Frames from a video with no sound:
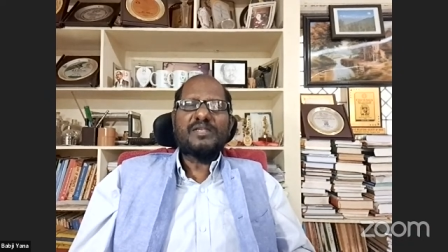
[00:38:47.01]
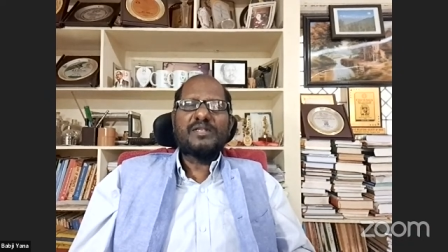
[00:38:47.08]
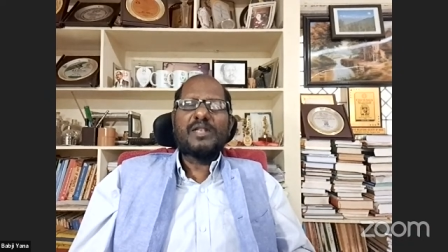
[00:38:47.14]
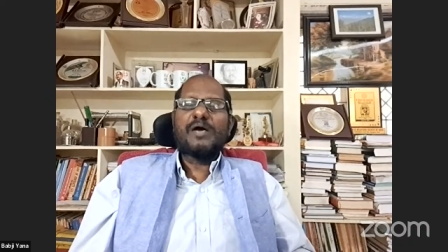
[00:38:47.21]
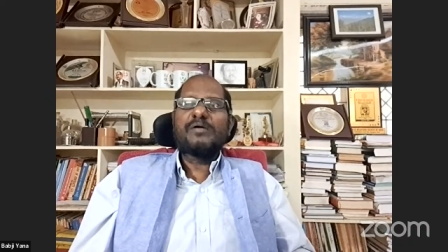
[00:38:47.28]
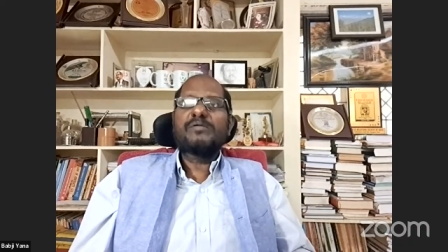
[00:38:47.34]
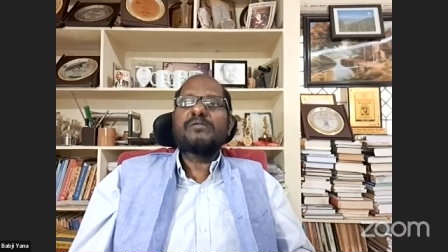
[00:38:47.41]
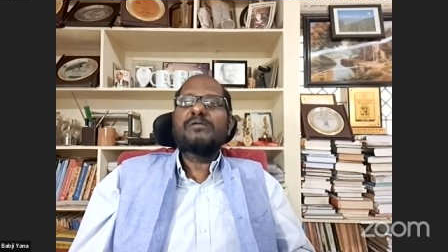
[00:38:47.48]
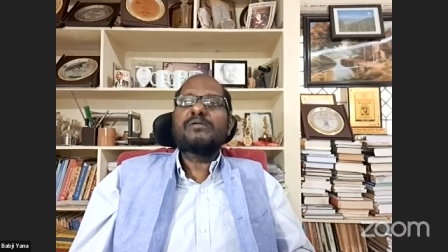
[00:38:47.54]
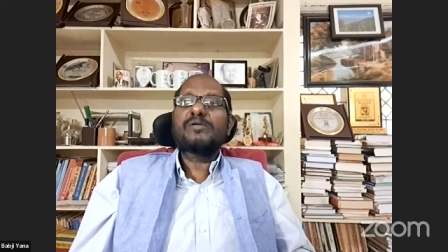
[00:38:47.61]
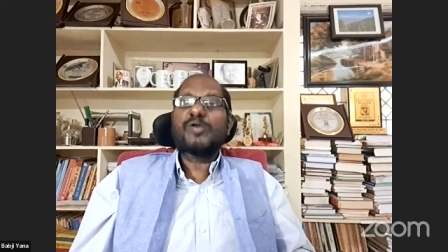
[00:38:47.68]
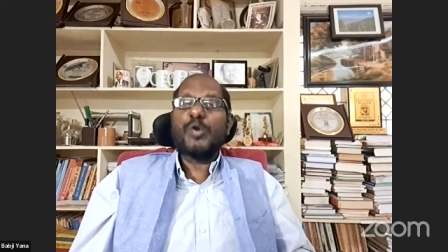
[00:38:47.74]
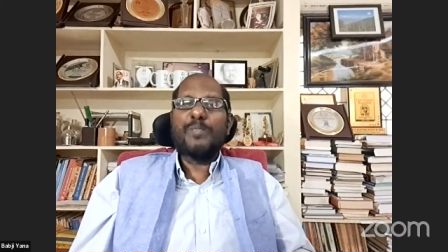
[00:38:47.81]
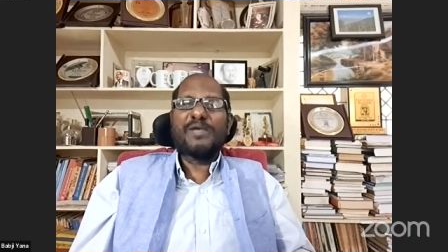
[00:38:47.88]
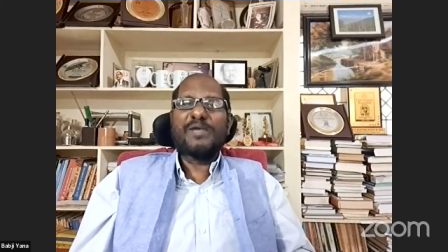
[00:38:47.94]
Now,
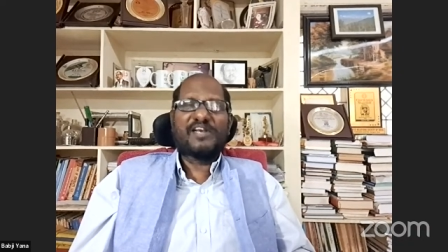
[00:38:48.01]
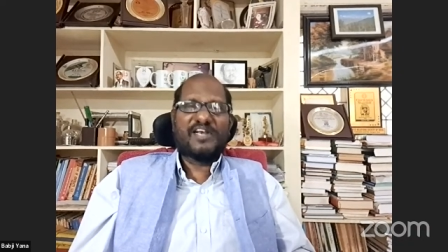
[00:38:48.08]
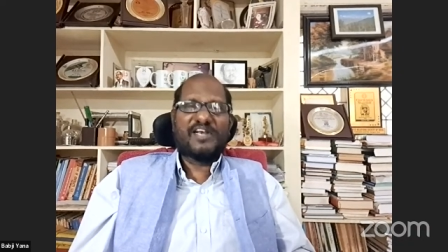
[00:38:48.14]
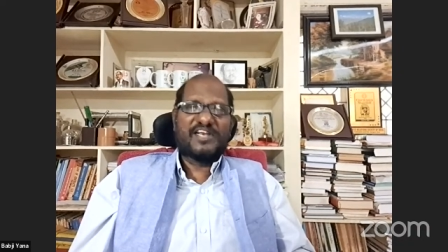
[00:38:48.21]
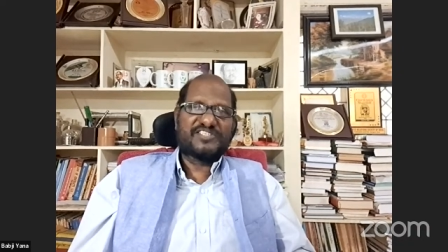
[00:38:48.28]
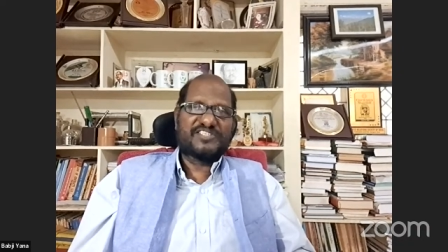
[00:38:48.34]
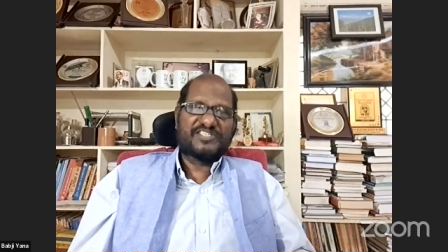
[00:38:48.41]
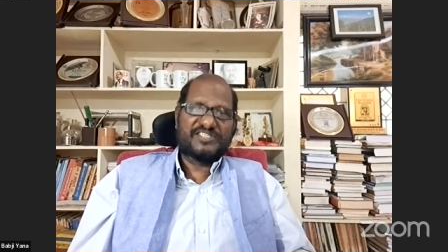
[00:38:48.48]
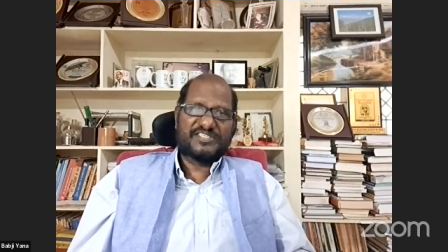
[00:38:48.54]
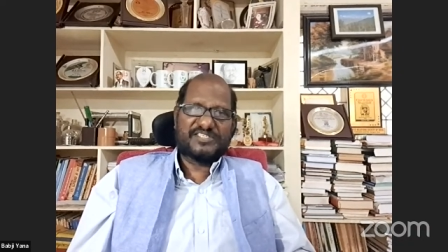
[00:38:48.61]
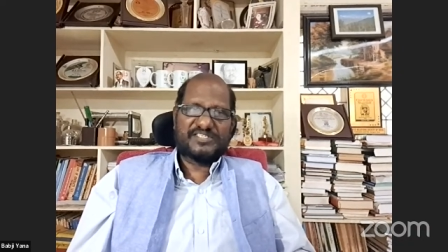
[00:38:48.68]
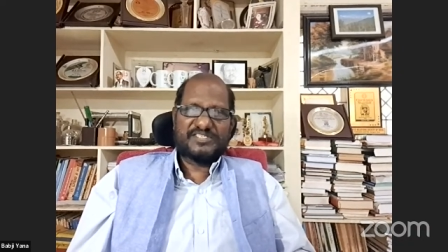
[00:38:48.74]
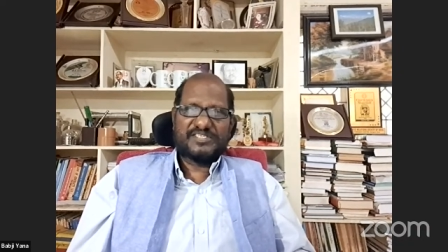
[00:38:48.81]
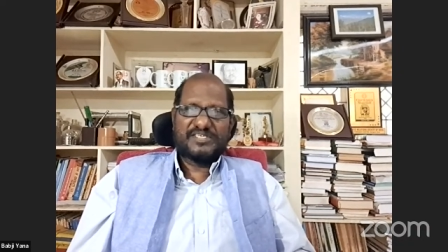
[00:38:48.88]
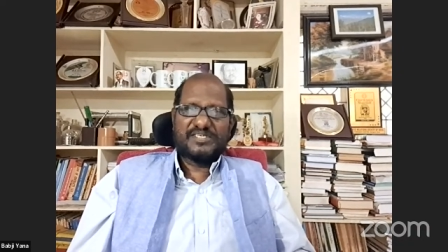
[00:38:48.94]
global
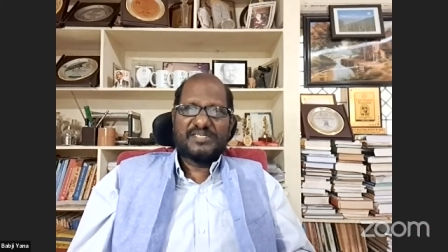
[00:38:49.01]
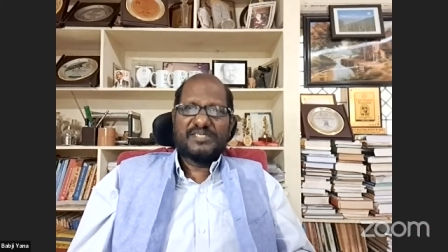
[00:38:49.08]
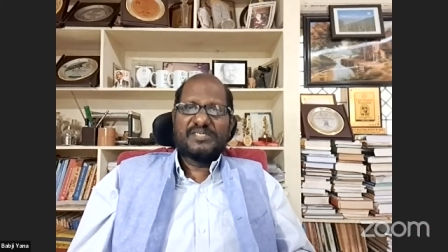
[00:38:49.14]
relations.